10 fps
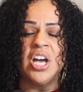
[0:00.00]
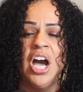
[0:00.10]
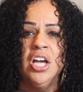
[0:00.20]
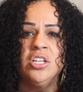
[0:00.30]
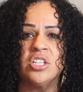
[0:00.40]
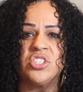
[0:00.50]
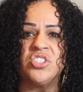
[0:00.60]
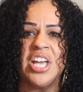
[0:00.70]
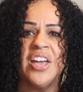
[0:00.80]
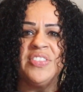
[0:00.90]
to
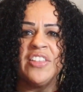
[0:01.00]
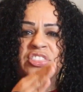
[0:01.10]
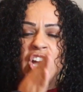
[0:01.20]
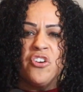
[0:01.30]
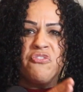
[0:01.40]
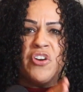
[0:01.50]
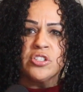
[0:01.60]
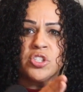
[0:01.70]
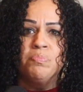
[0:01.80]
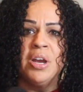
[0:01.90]
understand that their
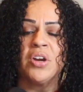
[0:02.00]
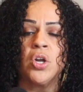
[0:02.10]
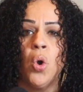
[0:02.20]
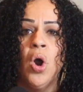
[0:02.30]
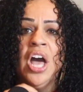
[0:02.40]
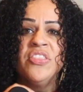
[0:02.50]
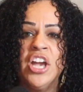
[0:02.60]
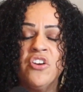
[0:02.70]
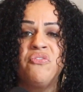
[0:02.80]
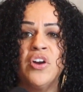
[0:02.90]
first miracle,
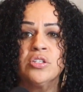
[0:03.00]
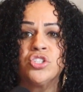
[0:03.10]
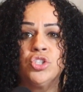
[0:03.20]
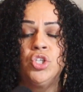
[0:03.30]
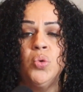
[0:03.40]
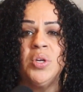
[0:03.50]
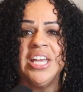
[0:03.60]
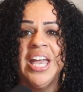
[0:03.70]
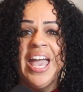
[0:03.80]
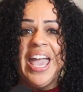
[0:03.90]
their first
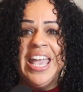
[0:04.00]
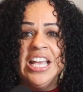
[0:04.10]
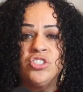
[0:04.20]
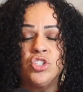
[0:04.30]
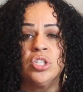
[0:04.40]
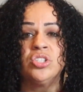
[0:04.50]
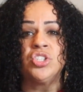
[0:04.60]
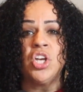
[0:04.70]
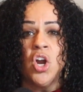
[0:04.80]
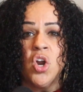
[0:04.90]
duty is to
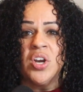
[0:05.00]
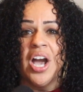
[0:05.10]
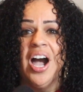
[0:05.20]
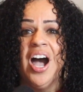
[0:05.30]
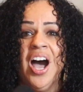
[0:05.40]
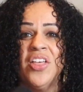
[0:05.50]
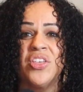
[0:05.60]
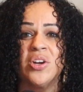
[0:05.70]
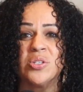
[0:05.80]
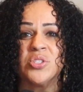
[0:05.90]
turn
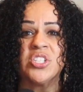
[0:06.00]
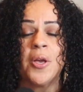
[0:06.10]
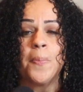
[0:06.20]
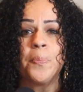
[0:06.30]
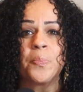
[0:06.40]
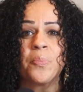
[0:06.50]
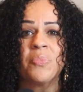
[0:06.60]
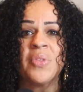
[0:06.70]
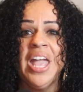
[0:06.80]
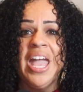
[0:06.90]
others
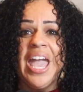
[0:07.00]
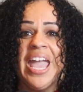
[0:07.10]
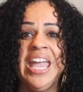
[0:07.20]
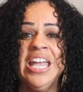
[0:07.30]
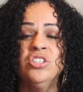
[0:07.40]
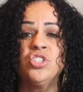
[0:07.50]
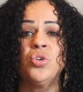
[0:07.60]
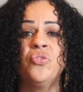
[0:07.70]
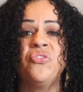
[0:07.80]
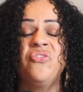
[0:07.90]

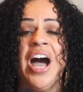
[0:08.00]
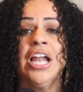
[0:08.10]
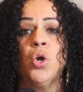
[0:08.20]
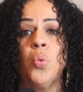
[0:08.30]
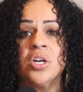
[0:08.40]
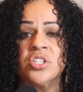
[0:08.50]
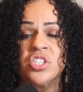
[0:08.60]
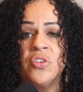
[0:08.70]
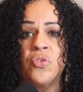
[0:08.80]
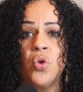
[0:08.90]
into
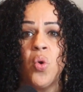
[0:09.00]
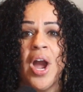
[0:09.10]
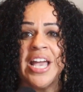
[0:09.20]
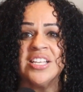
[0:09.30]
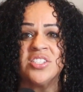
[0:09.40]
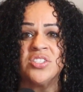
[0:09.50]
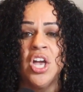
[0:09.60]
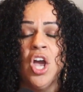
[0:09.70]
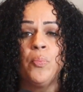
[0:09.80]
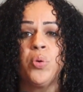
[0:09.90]
followers of
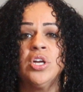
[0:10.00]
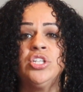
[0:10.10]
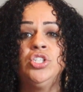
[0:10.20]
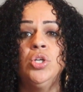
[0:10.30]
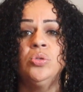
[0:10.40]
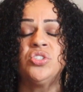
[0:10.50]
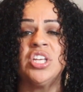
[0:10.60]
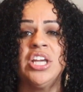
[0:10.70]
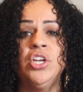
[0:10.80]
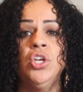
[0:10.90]
Christ
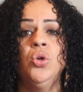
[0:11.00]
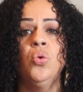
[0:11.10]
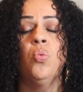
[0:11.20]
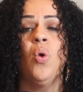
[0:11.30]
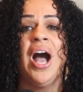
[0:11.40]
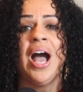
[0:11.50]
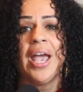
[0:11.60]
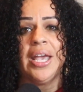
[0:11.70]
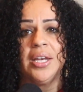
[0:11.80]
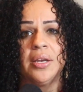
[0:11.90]
producing new
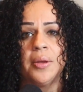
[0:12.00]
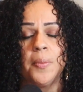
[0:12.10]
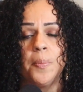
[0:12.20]
wine